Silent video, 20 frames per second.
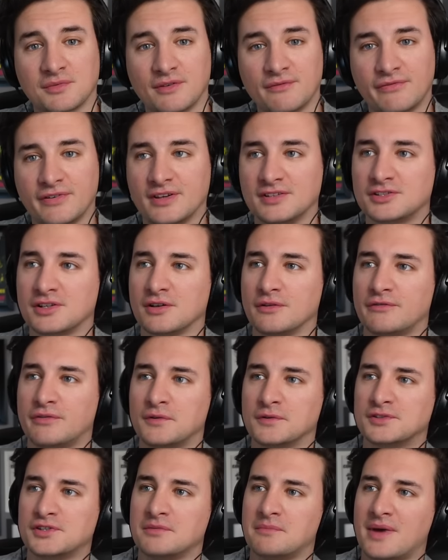for you to look
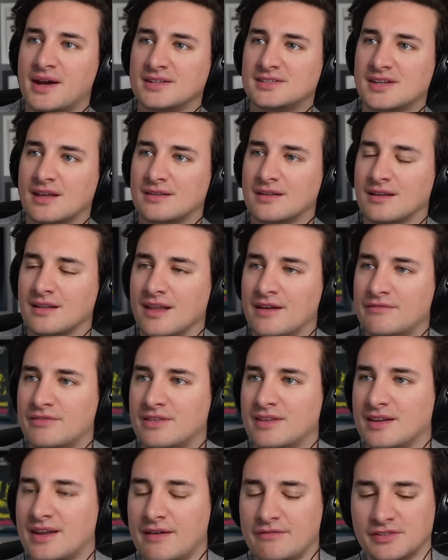forward to May 10th and
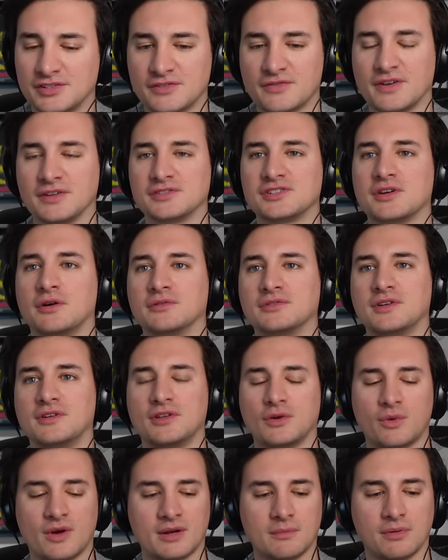11th in Evansville. So I'll do
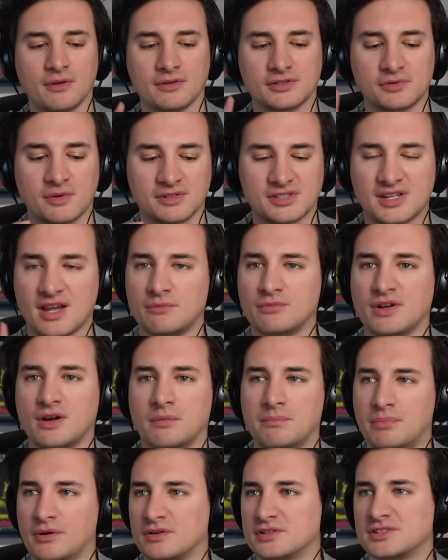the quick plugs once again. We
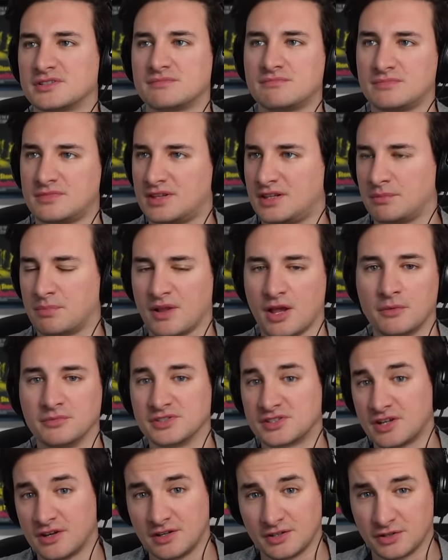got books,
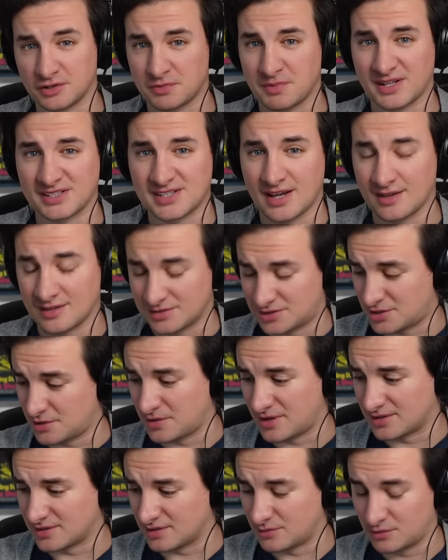diplomas, Dirty Dutch Mantell at
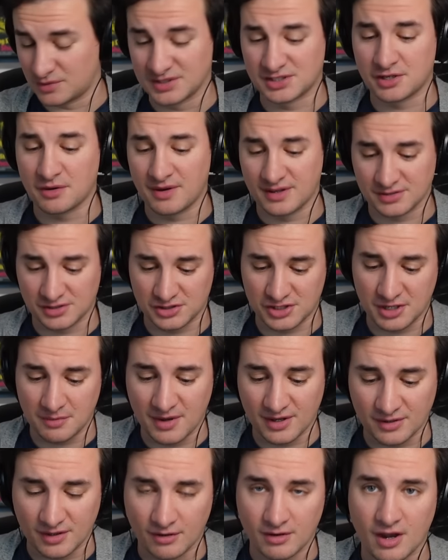2L, with 2Ls at
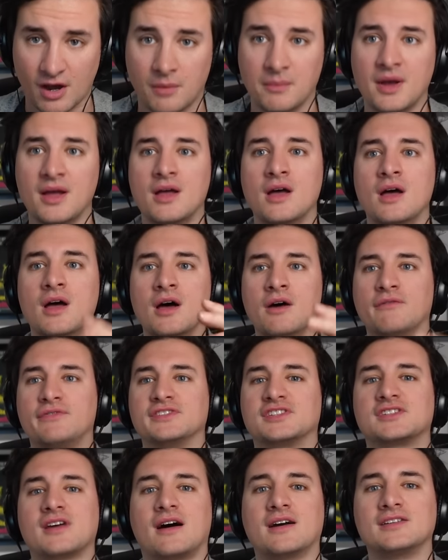gmail.com for
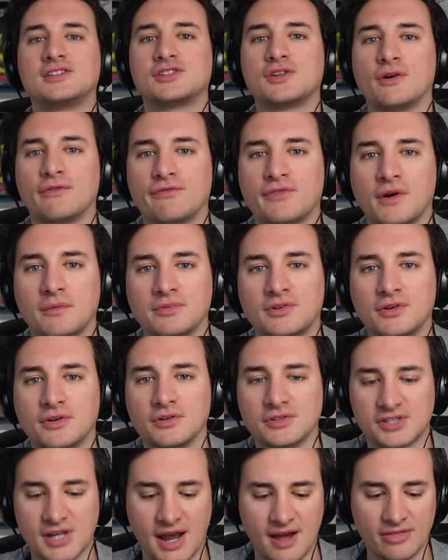signed stuff from
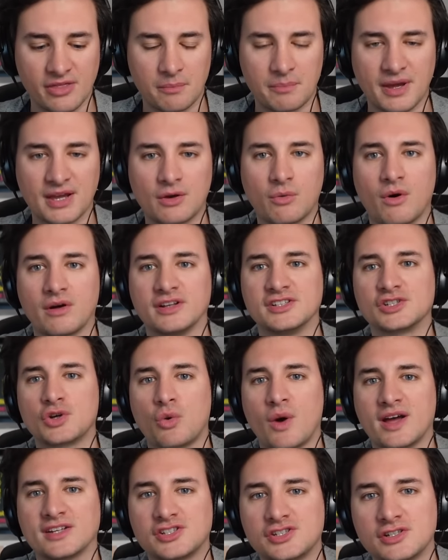Dutch. And the big one is
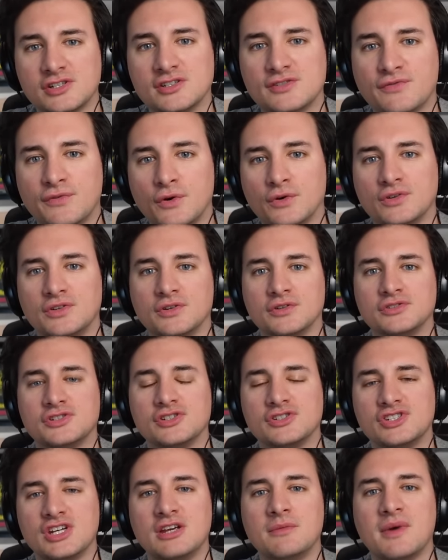questions for Dutch
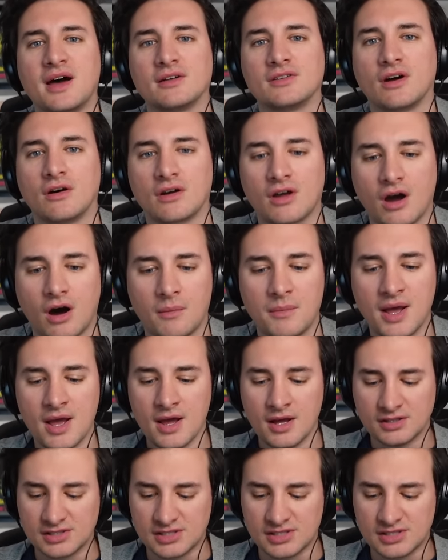at gmail.com to